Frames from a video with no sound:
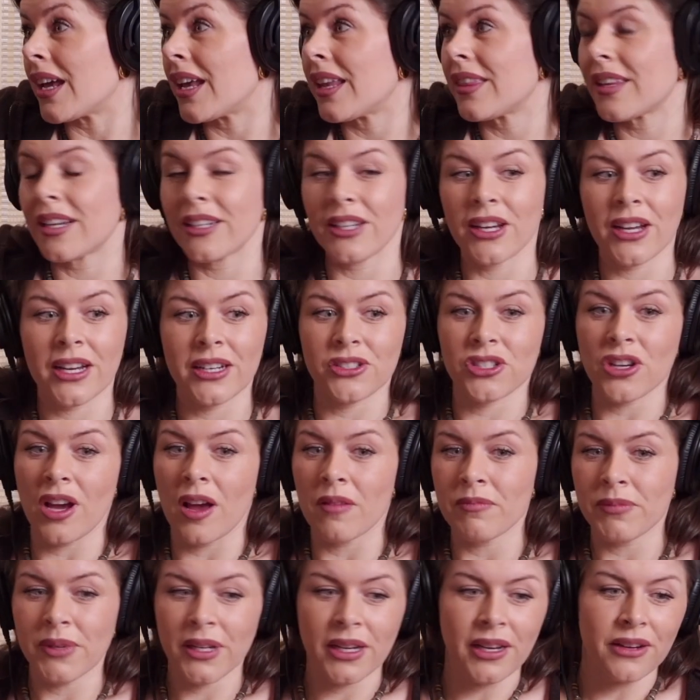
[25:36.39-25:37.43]
And then you got to
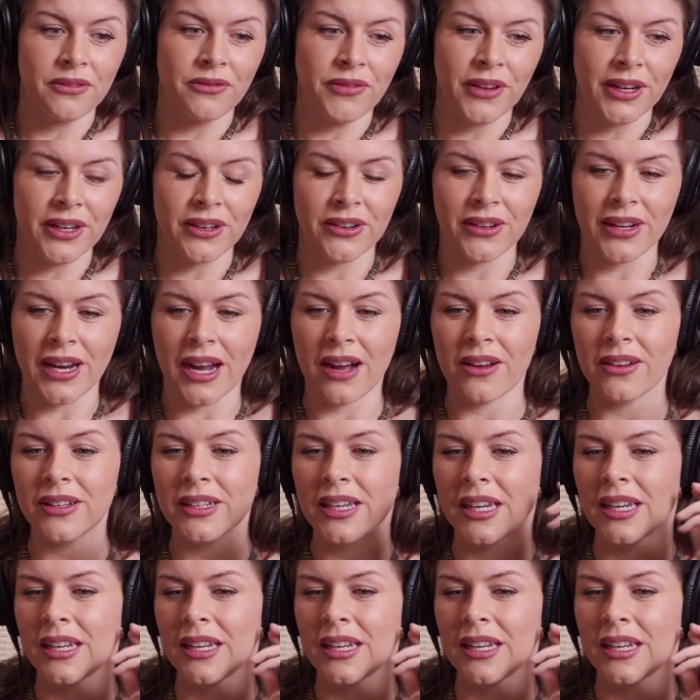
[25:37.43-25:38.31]
jump and you got to figure it out.